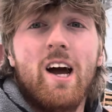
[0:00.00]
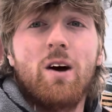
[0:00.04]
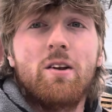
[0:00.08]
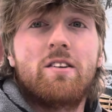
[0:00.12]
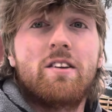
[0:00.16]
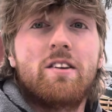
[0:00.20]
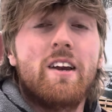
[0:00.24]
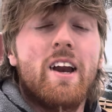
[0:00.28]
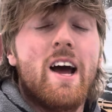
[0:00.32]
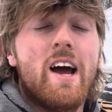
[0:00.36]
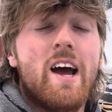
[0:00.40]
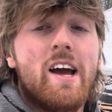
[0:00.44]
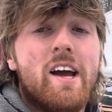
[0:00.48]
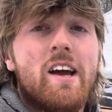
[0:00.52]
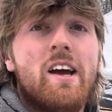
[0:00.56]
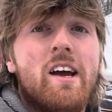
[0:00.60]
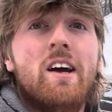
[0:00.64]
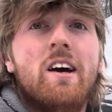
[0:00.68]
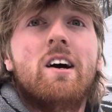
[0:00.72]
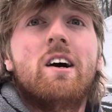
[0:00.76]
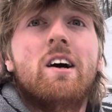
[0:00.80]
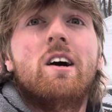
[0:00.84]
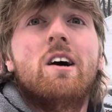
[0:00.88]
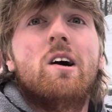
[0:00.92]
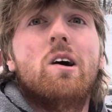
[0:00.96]
Today
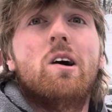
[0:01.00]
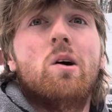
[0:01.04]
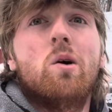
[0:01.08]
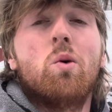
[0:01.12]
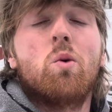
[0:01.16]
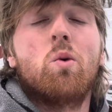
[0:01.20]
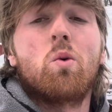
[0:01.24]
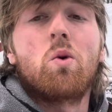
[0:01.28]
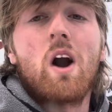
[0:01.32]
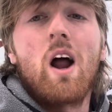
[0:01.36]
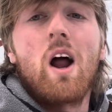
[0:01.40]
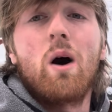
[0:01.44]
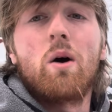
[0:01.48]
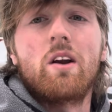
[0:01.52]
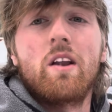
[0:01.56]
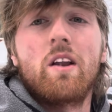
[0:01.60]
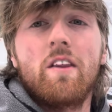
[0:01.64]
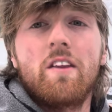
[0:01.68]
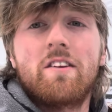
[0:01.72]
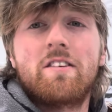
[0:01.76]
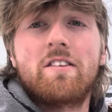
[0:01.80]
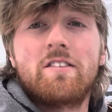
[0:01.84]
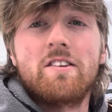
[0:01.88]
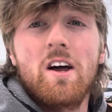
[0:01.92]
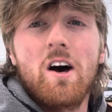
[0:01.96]
we're out in the
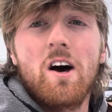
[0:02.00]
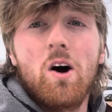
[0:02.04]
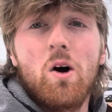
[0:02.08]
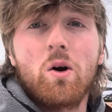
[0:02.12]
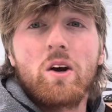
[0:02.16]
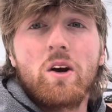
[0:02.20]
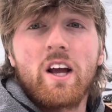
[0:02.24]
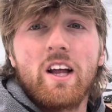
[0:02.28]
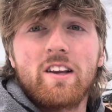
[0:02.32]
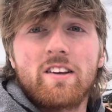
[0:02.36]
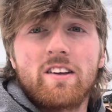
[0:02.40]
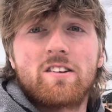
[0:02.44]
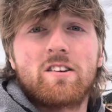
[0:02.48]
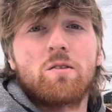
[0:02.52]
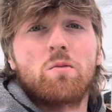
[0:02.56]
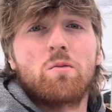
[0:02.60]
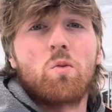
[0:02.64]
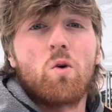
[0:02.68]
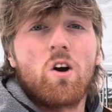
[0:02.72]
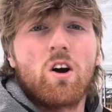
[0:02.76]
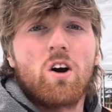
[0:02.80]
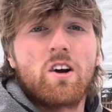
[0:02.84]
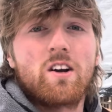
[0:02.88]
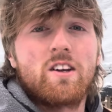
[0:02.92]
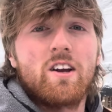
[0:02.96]
snow getting some
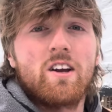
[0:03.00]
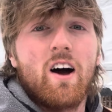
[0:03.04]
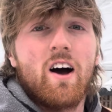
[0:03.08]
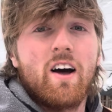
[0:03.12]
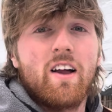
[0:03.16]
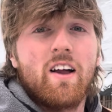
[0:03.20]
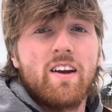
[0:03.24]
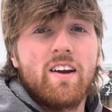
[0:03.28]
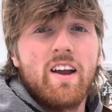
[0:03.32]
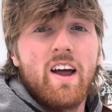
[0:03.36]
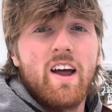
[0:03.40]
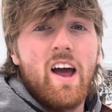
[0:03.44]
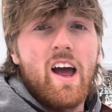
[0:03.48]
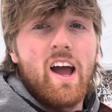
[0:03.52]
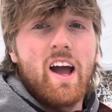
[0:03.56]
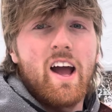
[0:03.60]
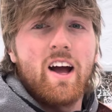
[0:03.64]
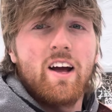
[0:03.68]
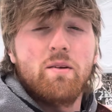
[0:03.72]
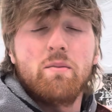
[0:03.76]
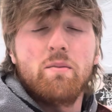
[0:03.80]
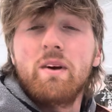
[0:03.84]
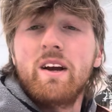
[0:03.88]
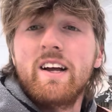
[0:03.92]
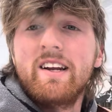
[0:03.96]
work done,
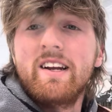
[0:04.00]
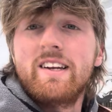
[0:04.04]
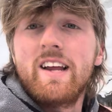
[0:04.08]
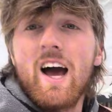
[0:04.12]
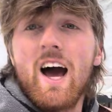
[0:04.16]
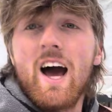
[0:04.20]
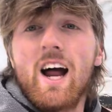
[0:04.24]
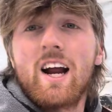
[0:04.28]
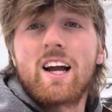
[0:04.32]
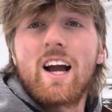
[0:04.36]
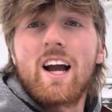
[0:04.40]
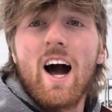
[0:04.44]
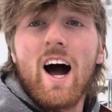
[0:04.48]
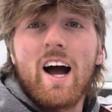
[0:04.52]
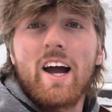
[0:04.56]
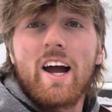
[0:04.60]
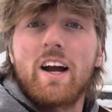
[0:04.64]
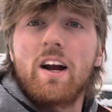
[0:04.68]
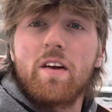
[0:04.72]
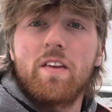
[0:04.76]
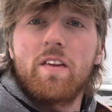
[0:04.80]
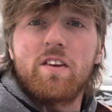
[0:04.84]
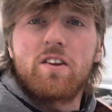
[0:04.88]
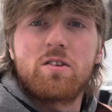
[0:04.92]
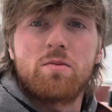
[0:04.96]
and me and Dad got here
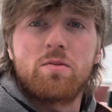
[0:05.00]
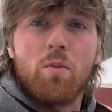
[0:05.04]
this